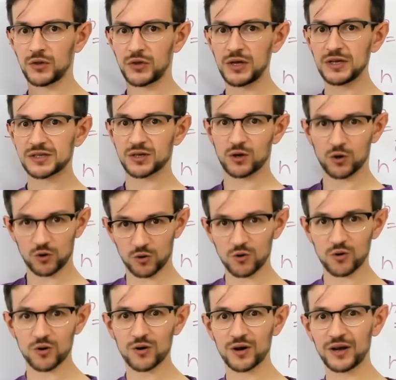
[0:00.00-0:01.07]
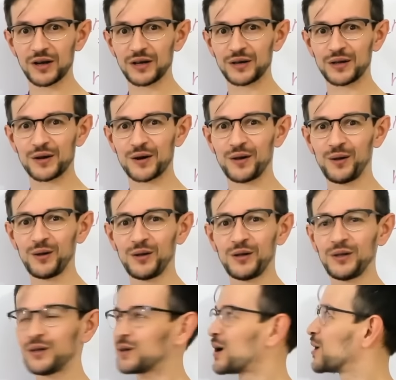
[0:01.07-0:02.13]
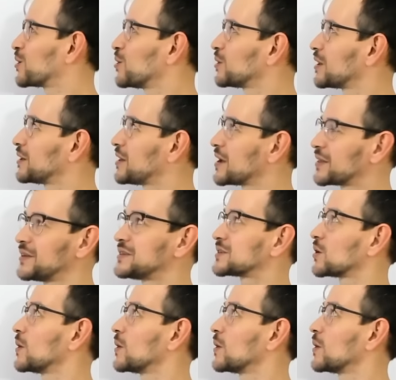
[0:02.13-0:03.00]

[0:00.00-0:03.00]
things are going like this.